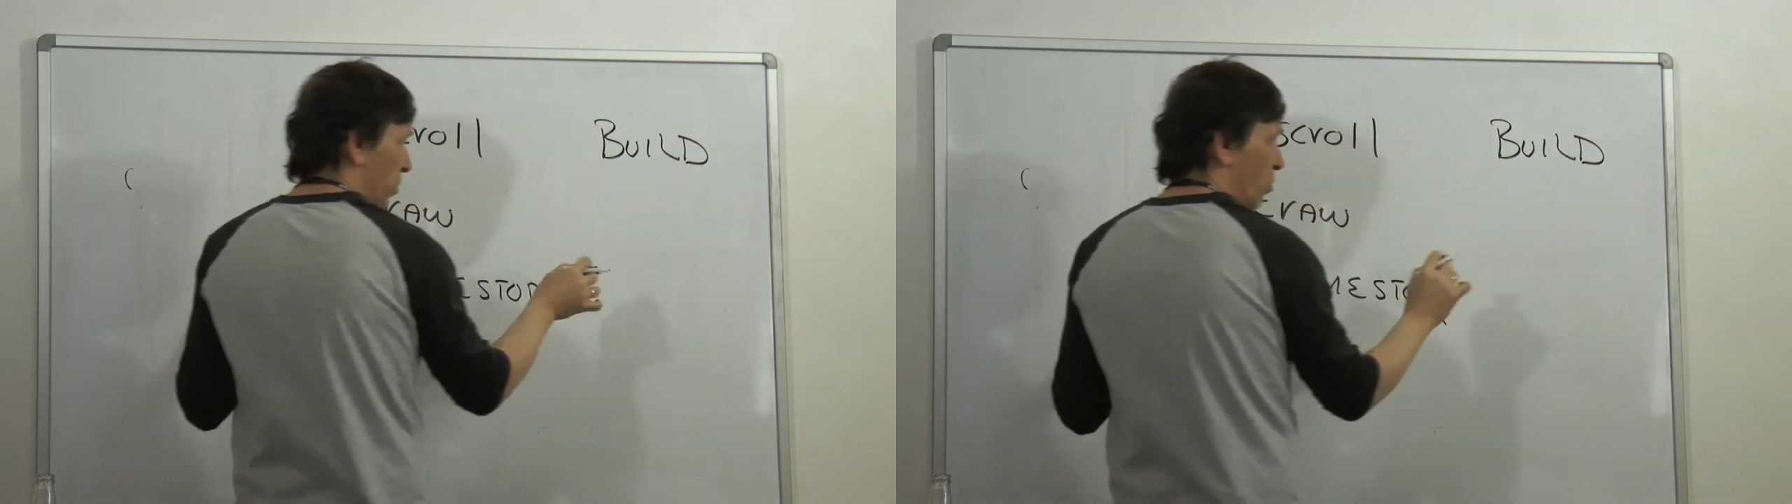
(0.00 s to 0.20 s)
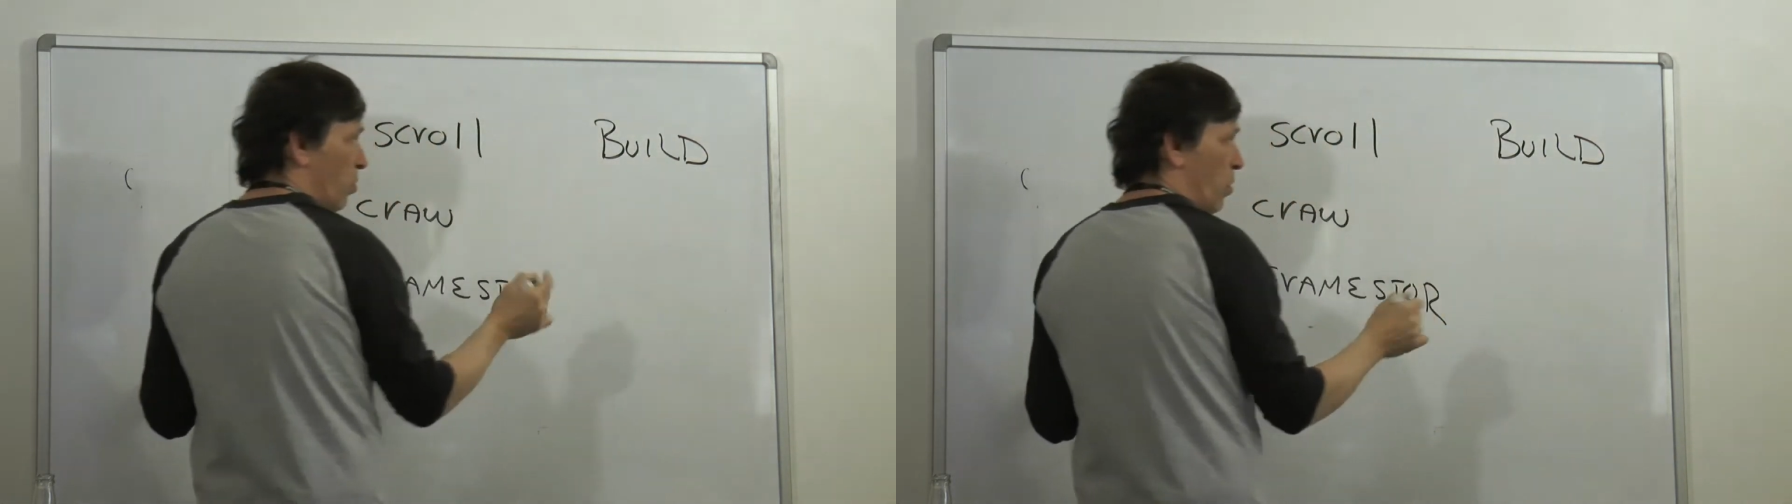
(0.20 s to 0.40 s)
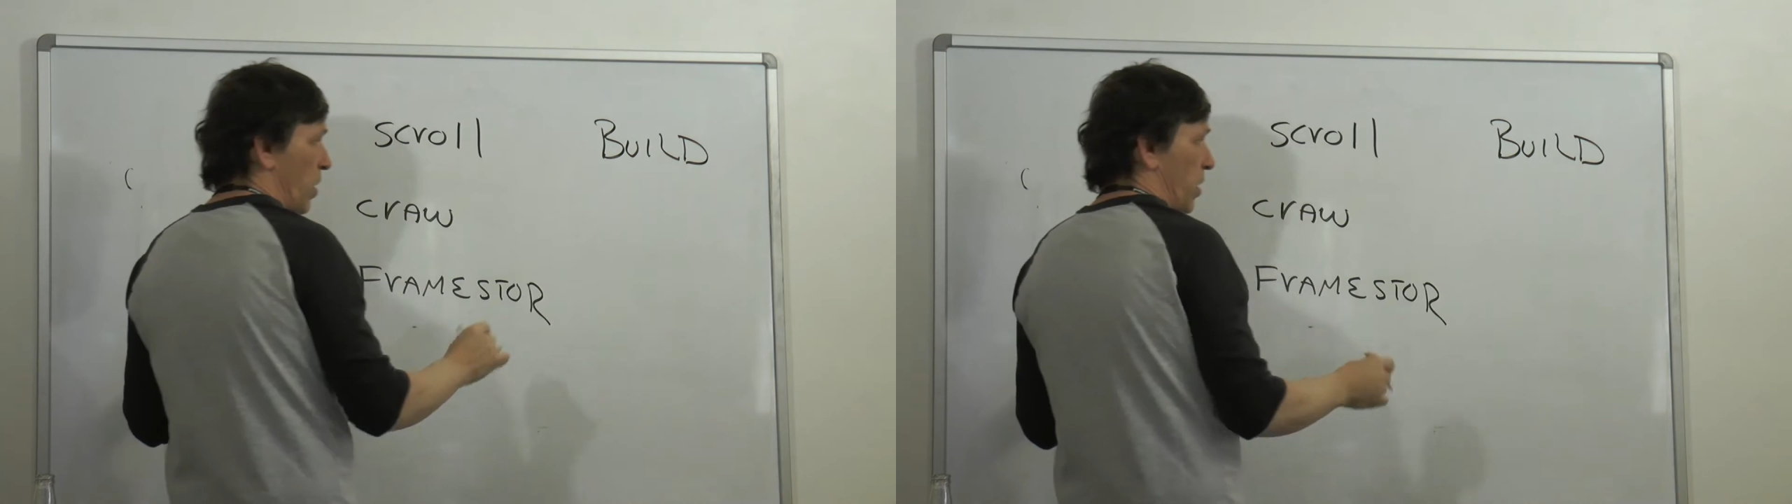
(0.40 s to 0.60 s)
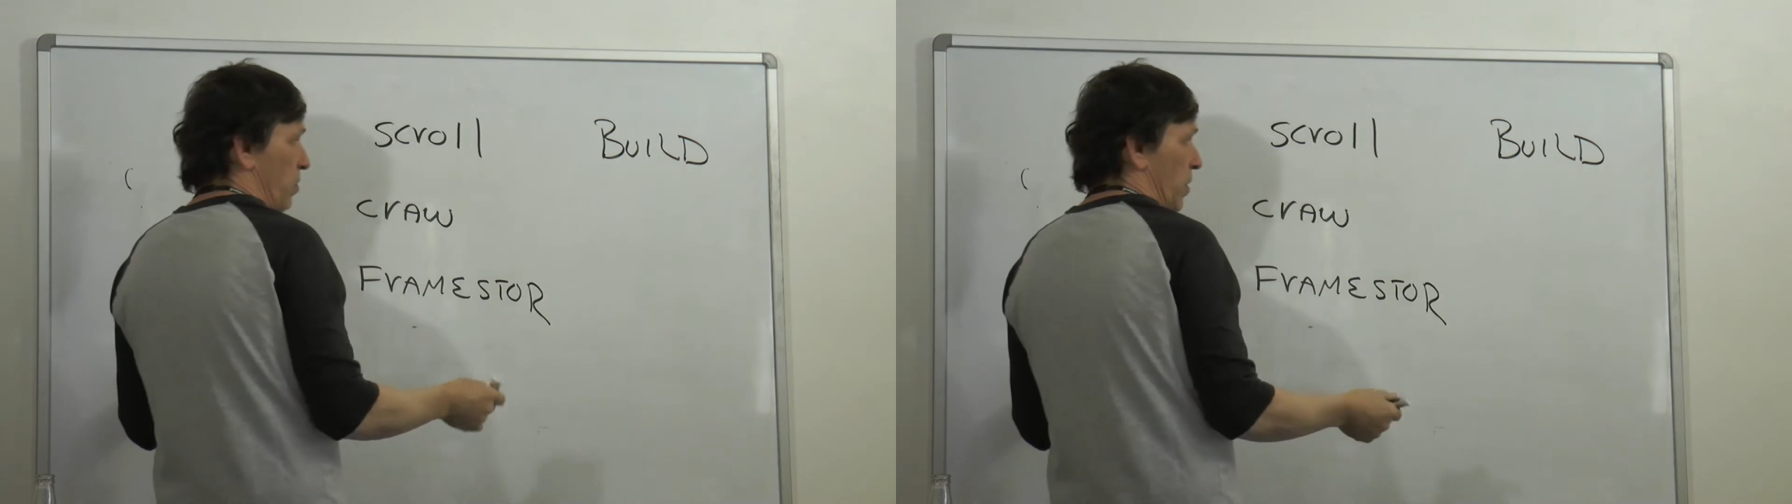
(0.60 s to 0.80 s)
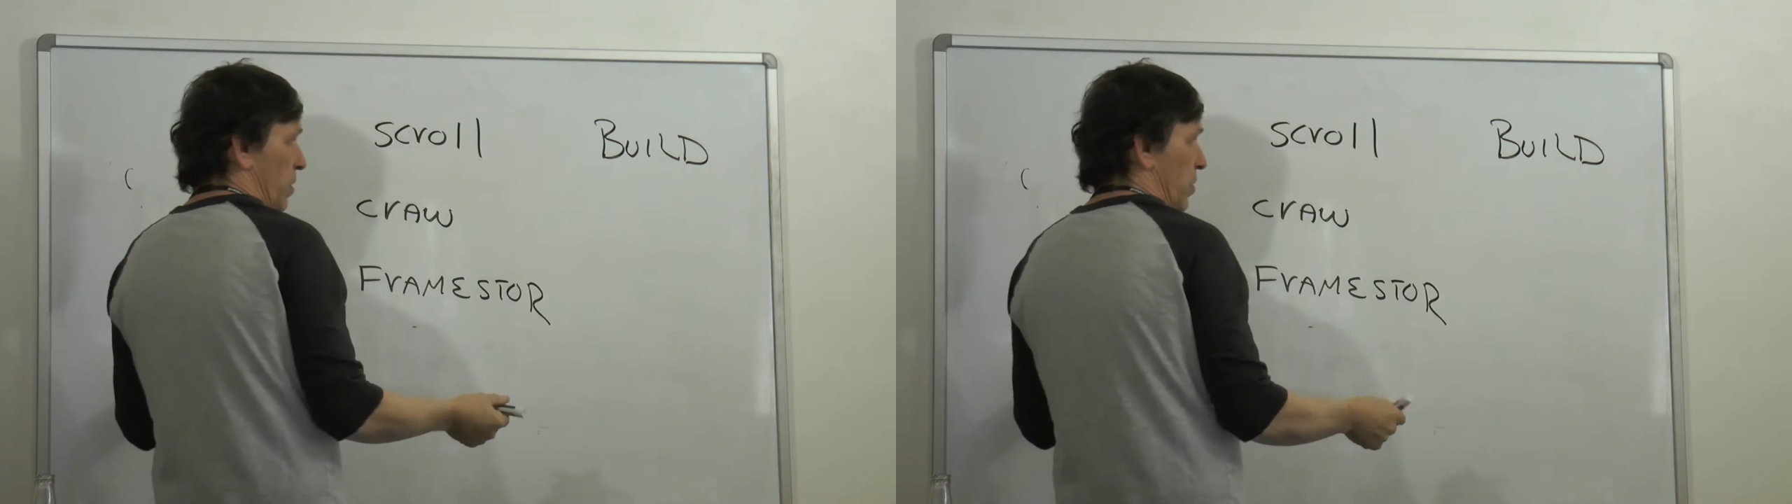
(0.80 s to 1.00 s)
little quirky
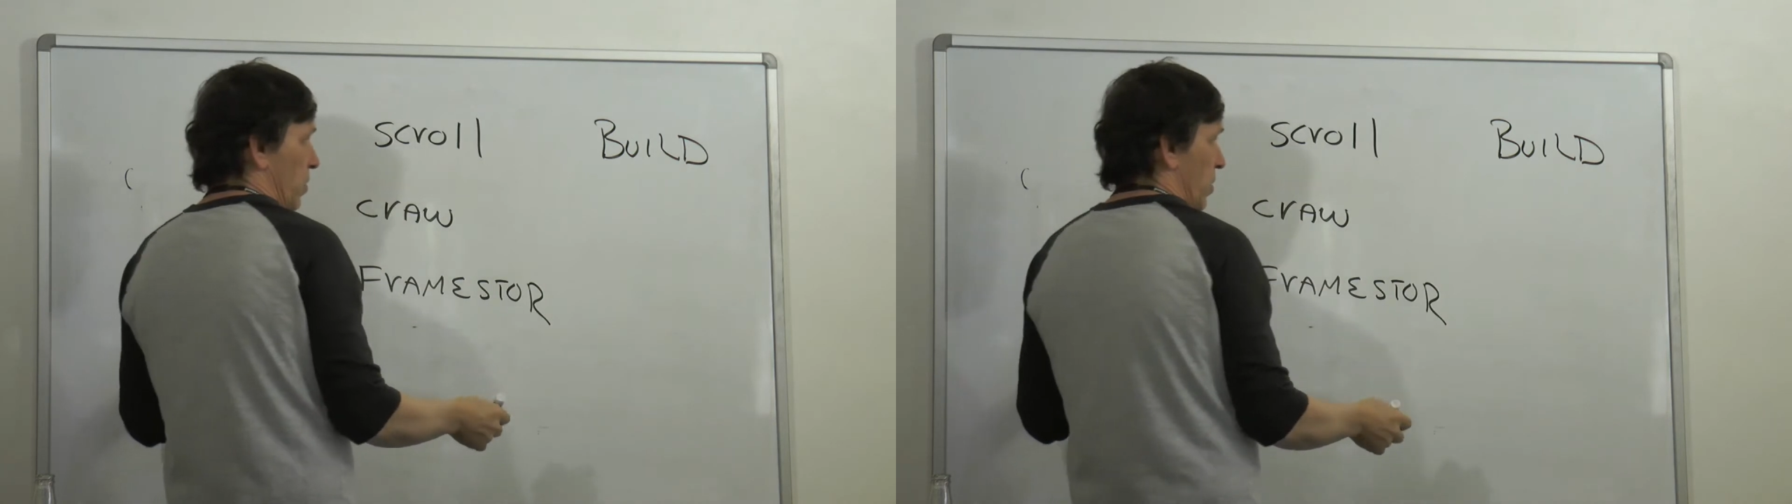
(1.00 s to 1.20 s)
ones,